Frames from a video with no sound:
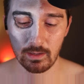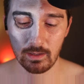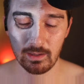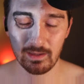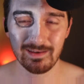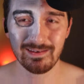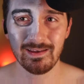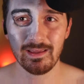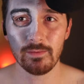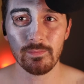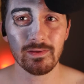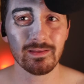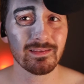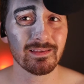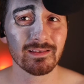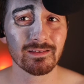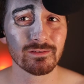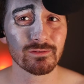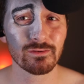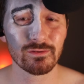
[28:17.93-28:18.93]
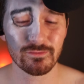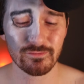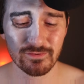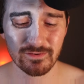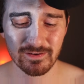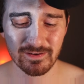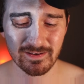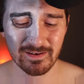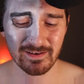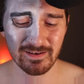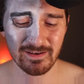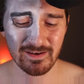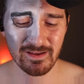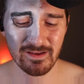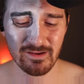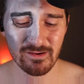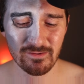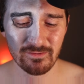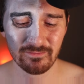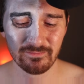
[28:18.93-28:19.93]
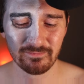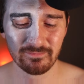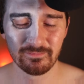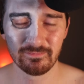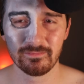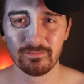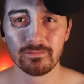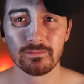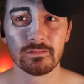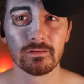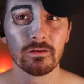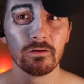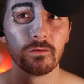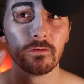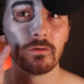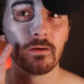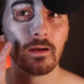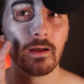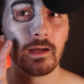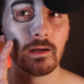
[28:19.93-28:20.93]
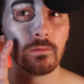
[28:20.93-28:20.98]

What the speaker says: And damn it, that's what we're gonna do. So I